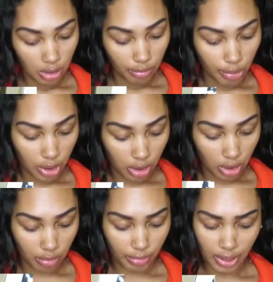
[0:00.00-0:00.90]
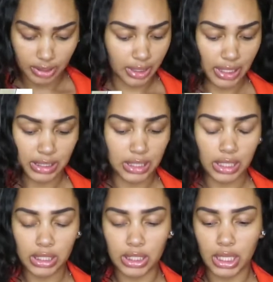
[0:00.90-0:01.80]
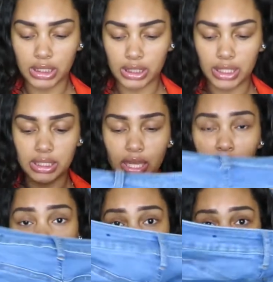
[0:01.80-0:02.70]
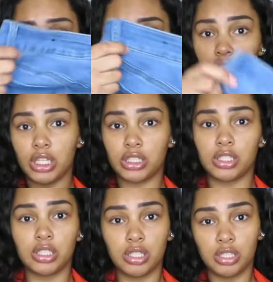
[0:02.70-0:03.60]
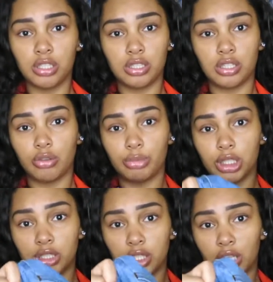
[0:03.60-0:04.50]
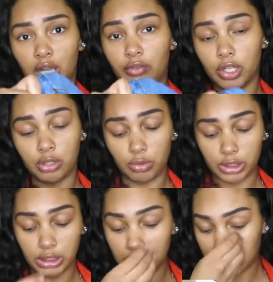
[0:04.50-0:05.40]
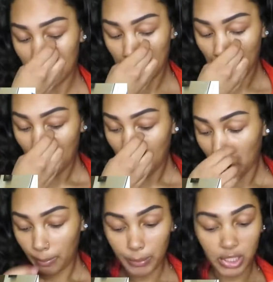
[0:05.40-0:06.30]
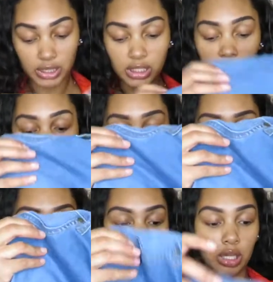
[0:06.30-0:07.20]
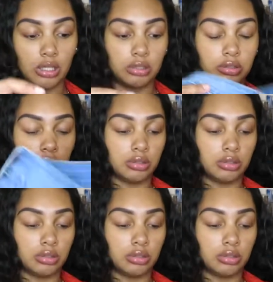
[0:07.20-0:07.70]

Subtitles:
But like I said, I could have got a size 7 because they stretch so much. I've already worn these, but these don't go down